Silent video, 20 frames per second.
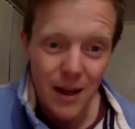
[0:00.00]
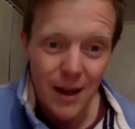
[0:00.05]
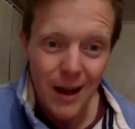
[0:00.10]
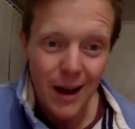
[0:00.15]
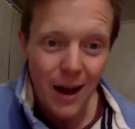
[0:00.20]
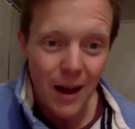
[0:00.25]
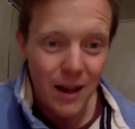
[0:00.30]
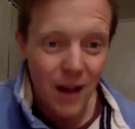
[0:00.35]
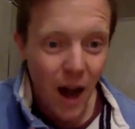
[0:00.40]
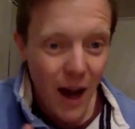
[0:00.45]

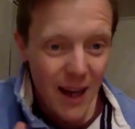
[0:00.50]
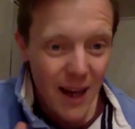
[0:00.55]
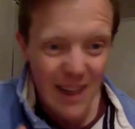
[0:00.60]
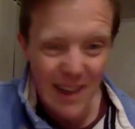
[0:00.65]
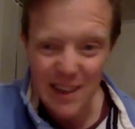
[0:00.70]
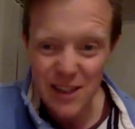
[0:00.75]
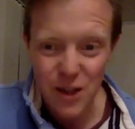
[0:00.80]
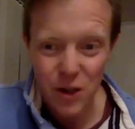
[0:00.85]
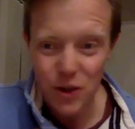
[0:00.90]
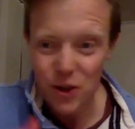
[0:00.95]
an idol
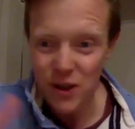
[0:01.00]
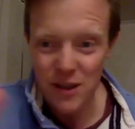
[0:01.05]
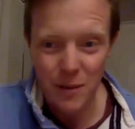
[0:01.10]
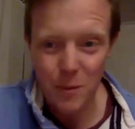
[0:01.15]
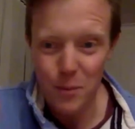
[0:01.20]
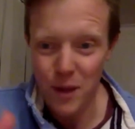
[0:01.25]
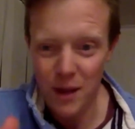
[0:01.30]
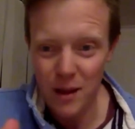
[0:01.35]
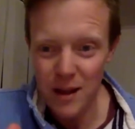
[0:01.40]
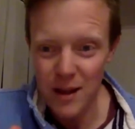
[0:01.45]
is not just
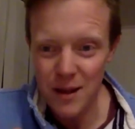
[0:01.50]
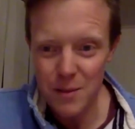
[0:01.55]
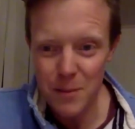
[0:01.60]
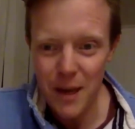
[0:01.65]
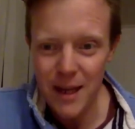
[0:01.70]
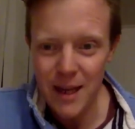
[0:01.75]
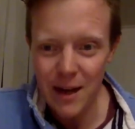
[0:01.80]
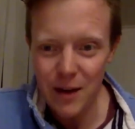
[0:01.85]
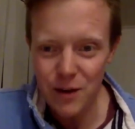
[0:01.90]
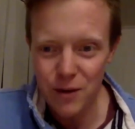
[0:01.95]
something that's
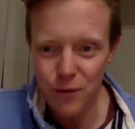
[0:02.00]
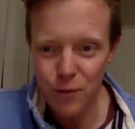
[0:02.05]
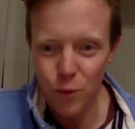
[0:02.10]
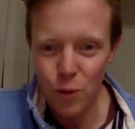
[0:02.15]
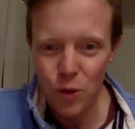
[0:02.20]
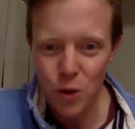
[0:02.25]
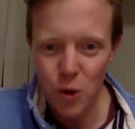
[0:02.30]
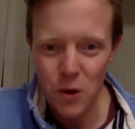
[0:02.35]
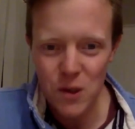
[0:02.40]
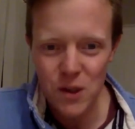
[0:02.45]
made out of wood
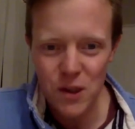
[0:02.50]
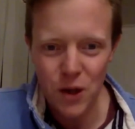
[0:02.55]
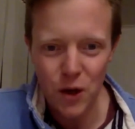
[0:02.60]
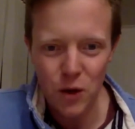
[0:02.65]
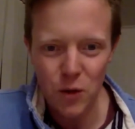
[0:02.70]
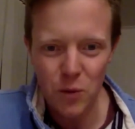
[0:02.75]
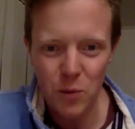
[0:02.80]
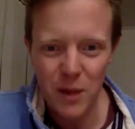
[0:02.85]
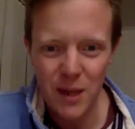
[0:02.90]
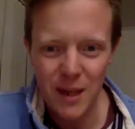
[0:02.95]
or
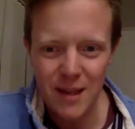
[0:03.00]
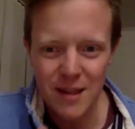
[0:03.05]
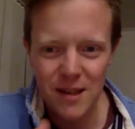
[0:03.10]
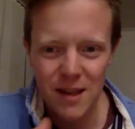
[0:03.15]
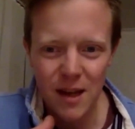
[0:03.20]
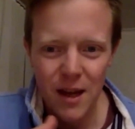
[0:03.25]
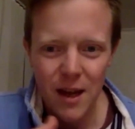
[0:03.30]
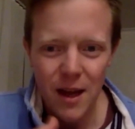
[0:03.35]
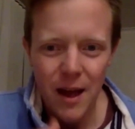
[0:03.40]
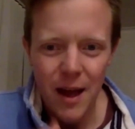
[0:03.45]
stone, but it's
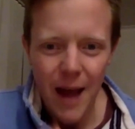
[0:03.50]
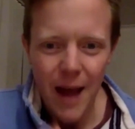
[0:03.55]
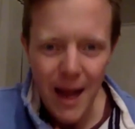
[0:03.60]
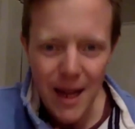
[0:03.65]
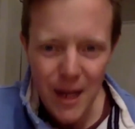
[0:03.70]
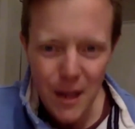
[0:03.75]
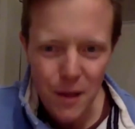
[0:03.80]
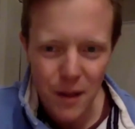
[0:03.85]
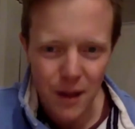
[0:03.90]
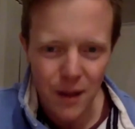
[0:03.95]

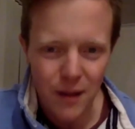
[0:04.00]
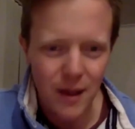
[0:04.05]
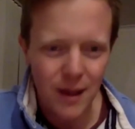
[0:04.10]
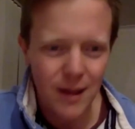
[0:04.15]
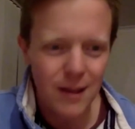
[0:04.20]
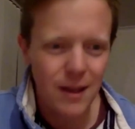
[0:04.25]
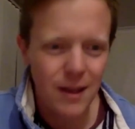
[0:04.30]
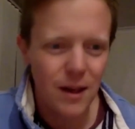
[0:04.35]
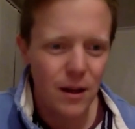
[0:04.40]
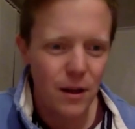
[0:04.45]
anything
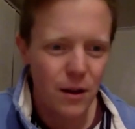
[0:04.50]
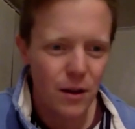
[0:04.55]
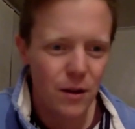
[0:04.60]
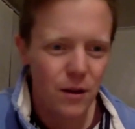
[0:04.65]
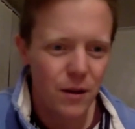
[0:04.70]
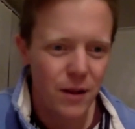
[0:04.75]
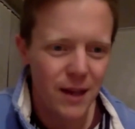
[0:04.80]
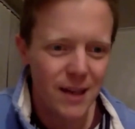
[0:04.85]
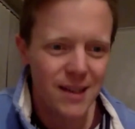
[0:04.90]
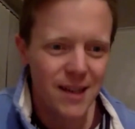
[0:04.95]

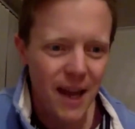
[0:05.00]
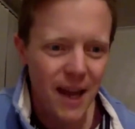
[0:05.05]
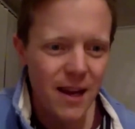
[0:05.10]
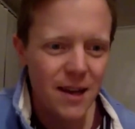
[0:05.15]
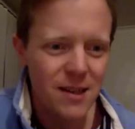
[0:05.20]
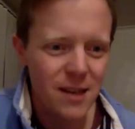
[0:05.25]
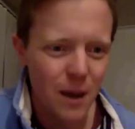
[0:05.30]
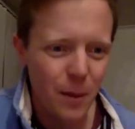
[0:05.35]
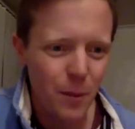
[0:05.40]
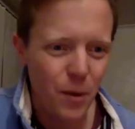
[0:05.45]
that
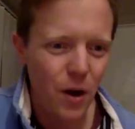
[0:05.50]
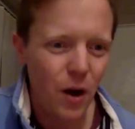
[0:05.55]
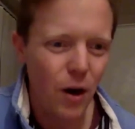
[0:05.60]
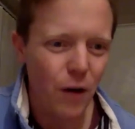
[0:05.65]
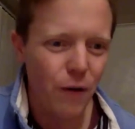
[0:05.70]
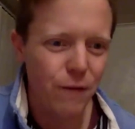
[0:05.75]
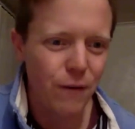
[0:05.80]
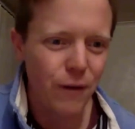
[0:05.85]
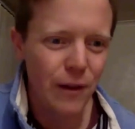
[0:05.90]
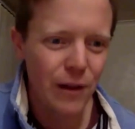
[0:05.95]
takes up our
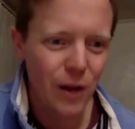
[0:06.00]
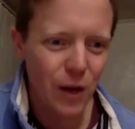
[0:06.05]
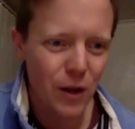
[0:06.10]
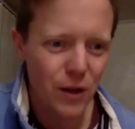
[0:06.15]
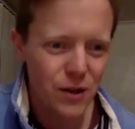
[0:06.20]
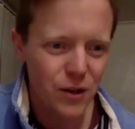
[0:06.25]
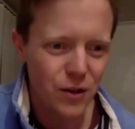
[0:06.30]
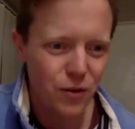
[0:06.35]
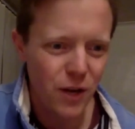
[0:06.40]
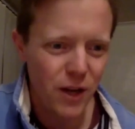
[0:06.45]
full
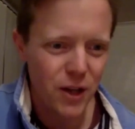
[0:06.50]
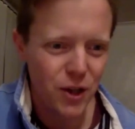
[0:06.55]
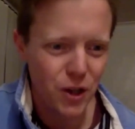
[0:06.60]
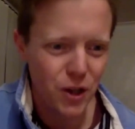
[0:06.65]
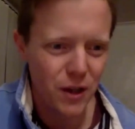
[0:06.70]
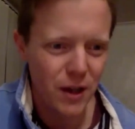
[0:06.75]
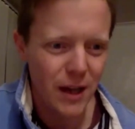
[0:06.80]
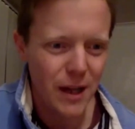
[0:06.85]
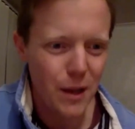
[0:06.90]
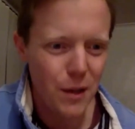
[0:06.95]

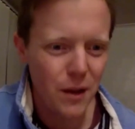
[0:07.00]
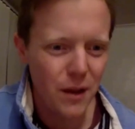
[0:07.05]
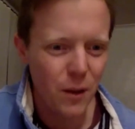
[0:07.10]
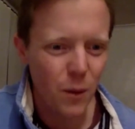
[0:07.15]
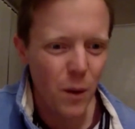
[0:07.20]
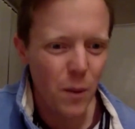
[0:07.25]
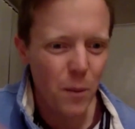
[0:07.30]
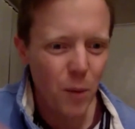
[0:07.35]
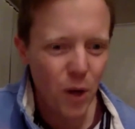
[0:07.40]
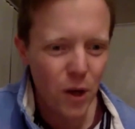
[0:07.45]
concentration, anything that
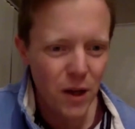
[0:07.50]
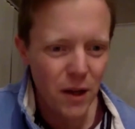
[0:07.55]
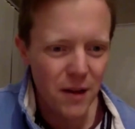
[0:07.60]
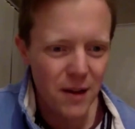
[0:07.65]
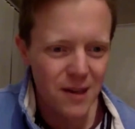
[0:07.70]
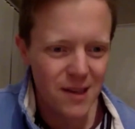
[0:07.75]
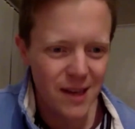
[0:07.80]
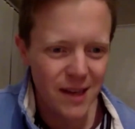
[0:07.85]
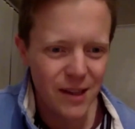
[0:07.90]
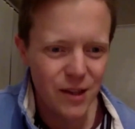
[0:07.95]
we put in the
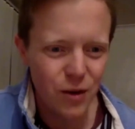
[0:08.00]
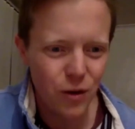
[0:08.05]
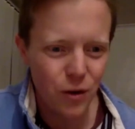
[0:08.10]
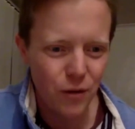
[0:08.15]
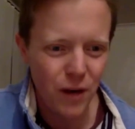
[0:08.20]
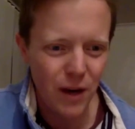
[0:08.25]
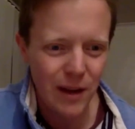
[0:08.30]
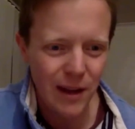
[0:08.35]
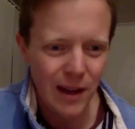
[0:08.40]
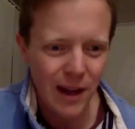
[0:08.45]
center of
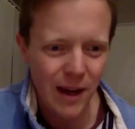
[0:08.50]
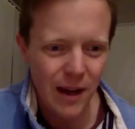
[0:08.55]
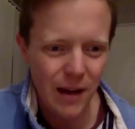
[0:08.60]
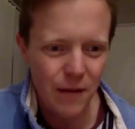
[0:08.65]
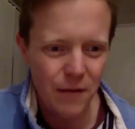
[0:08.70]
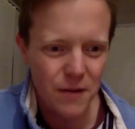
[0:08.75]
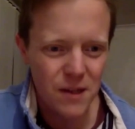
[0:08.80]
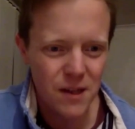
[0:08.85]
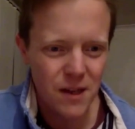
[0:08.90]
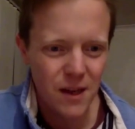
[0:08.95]
our
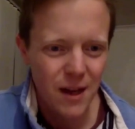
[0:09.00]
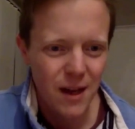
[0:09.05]
lives